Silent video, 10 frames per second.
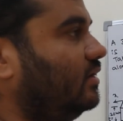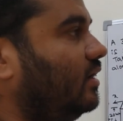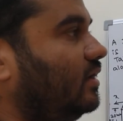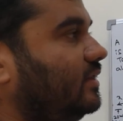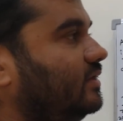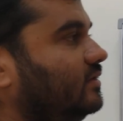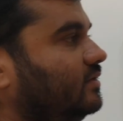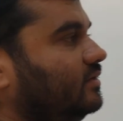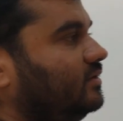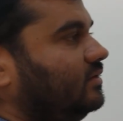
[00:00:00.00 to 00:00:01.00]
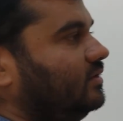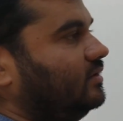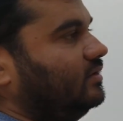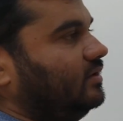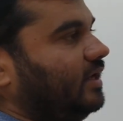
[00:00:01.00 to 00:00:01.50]
all the
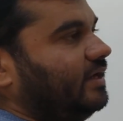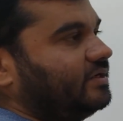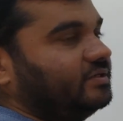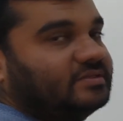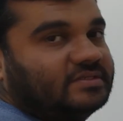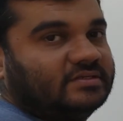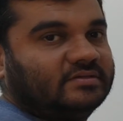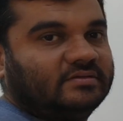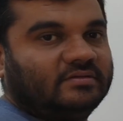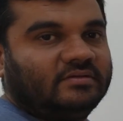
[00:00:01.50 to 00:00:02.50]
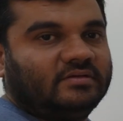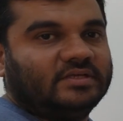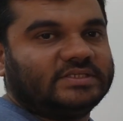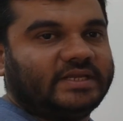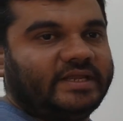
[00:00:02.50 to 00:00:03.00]
directions,
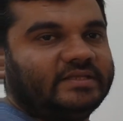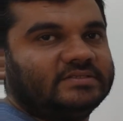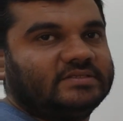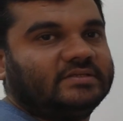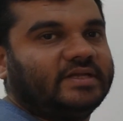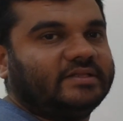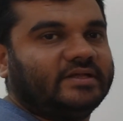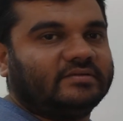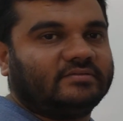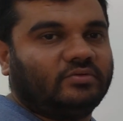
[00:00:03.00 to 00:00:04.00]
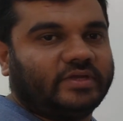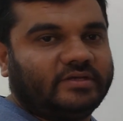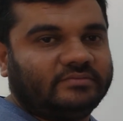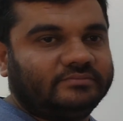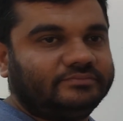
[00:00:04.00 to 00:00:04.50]
strains, like that. Okay.